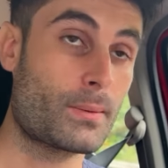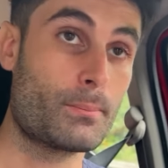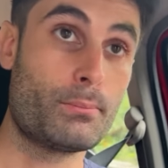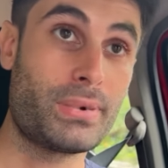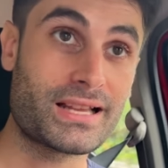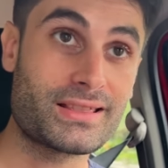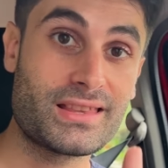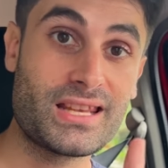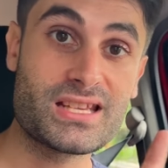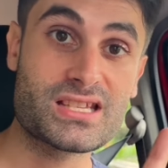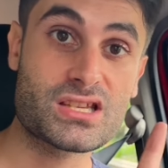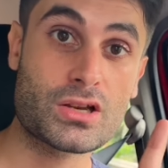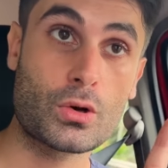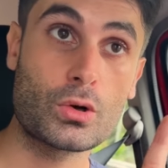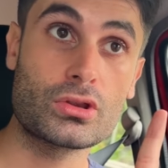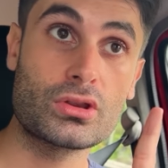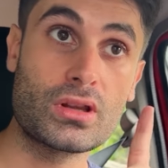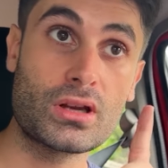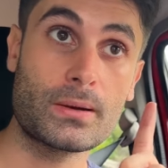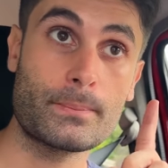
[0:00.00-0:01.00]
but this
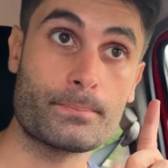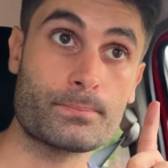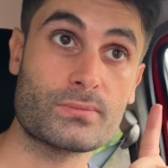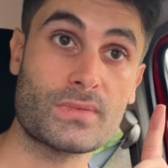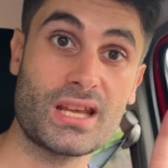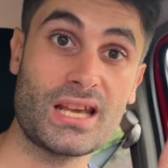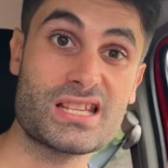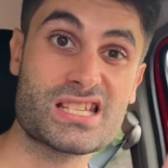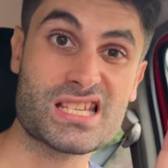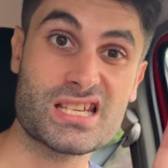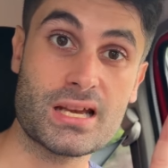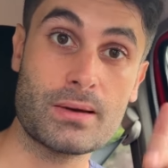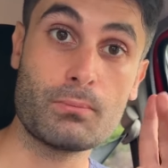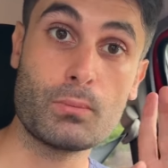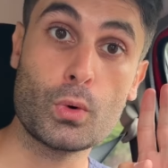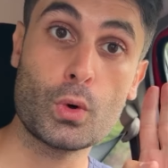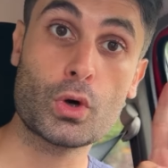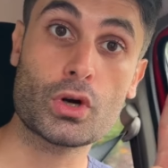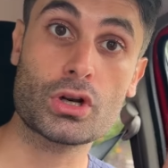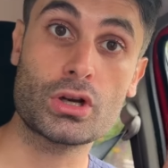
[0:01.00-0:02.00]
road it's
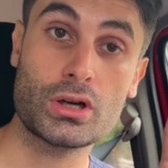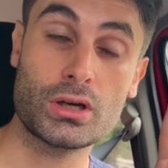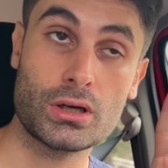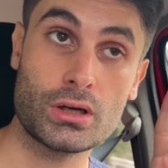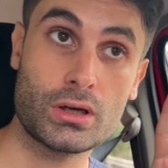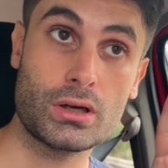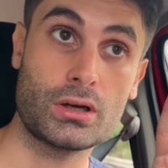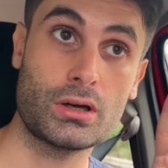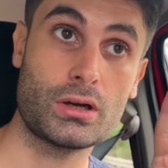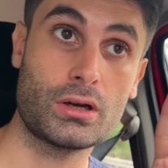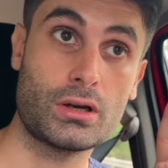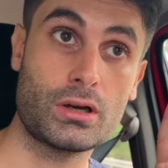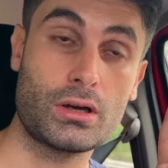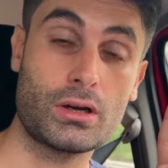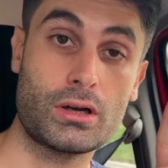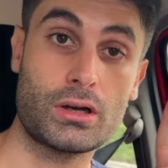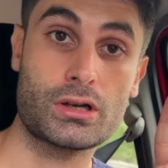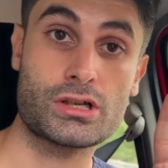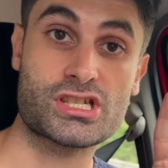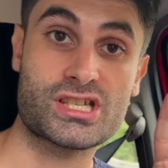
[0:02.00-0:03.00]
more
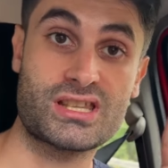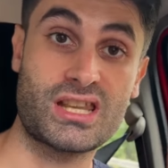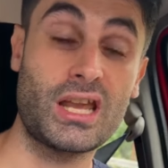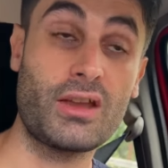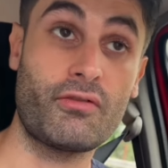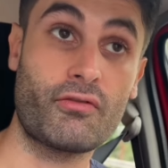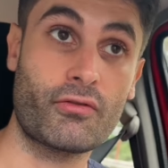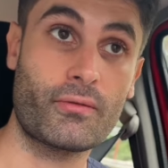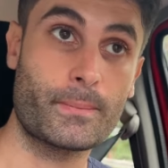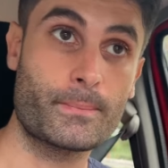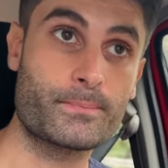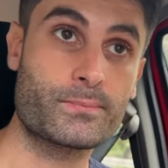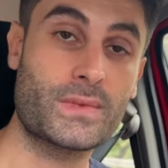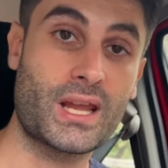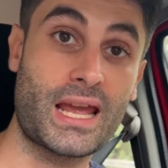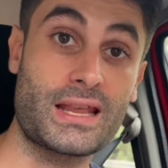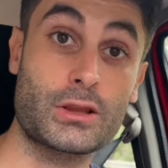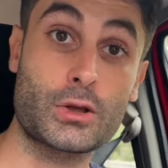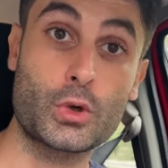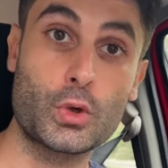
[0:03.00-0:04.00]
uh, stiff
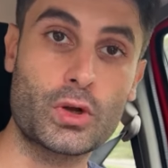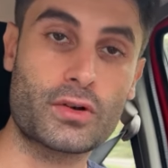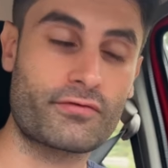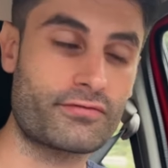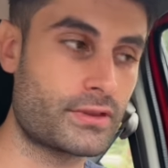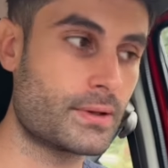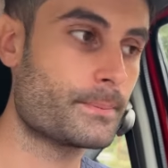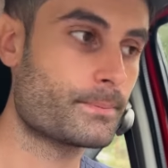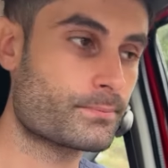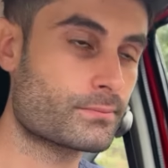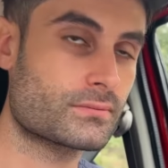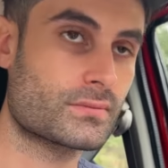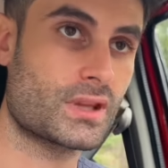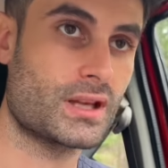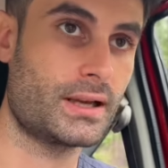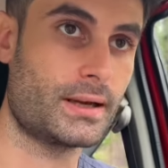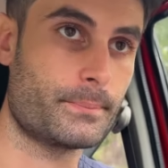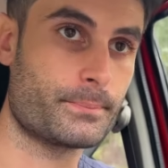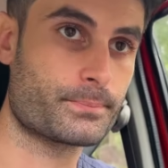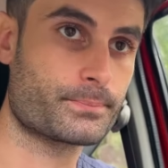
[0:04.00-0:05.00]
and curved
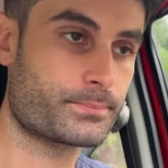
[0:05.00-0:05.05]
yeah